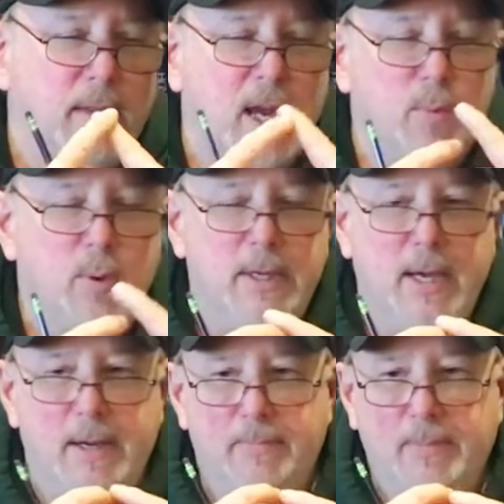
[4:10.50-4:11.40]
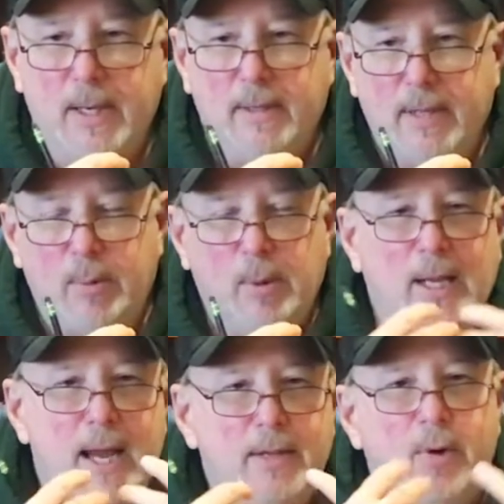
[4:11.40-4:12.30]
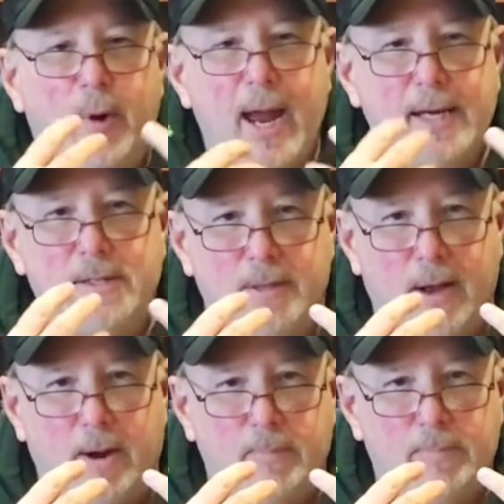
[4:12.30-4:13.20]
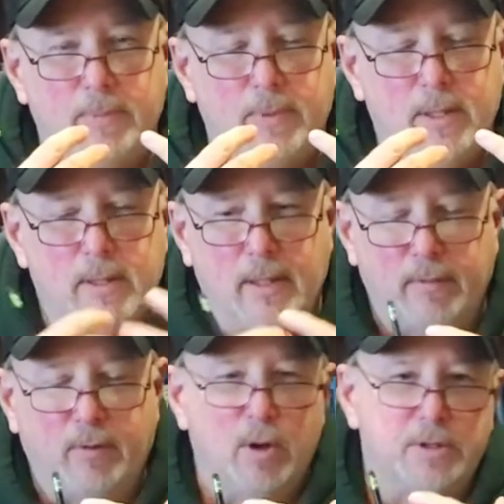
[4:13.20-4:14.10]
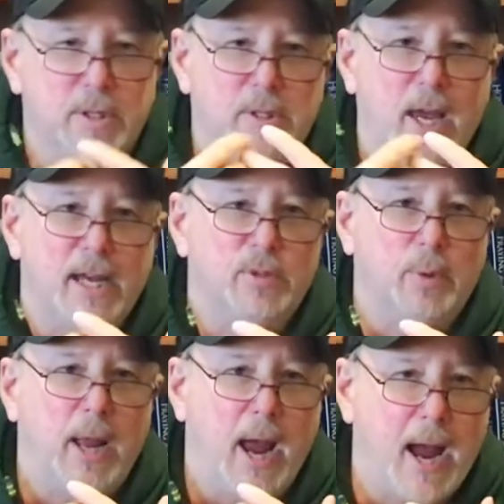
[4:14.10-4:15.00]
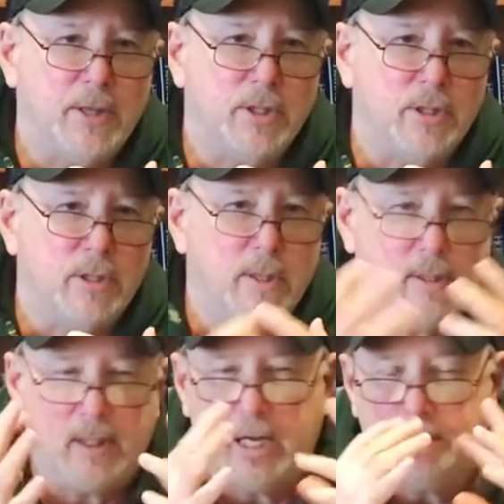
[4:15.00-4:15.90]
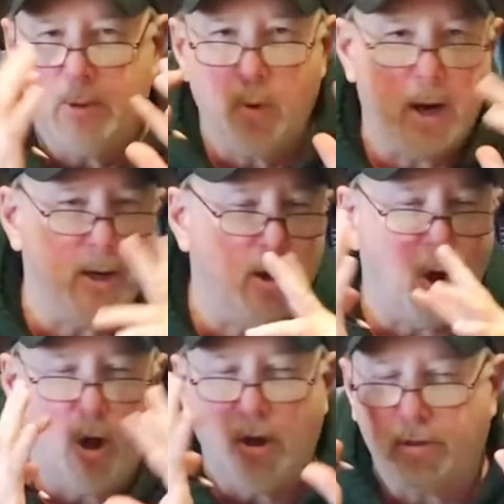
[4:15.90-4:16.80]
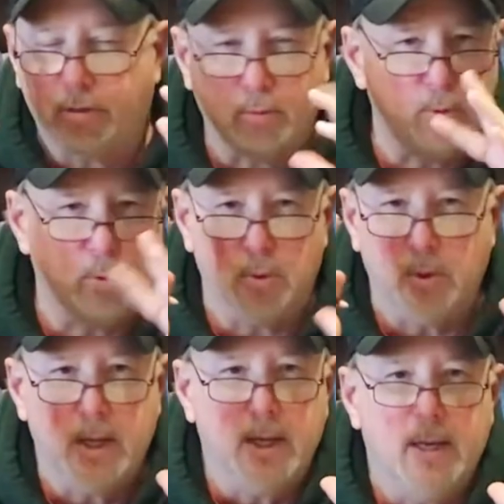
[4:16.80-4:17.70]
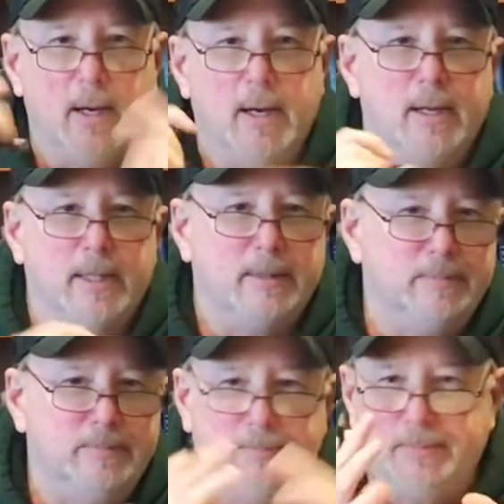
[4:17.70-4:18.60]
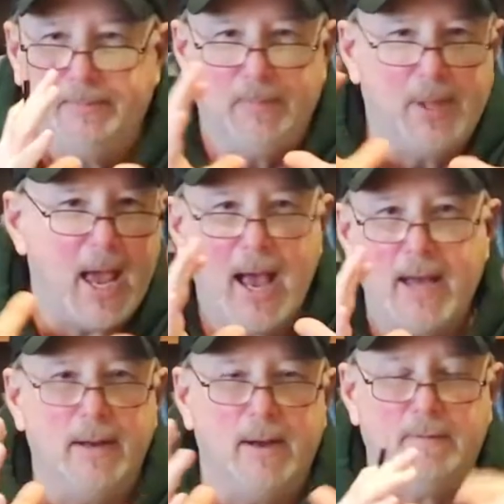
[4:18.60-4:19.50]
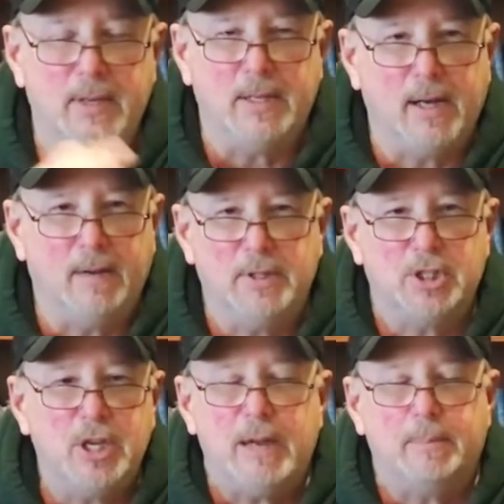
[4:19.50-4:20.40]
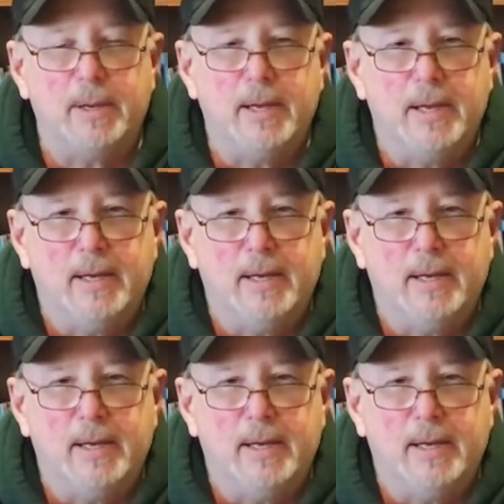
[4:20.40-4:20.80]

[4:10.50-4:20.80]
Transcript: and they would, uh, they would lay their eggs there. And of course, these eggs would hatch, and then they'd be running all through um, the head of the, of the sheep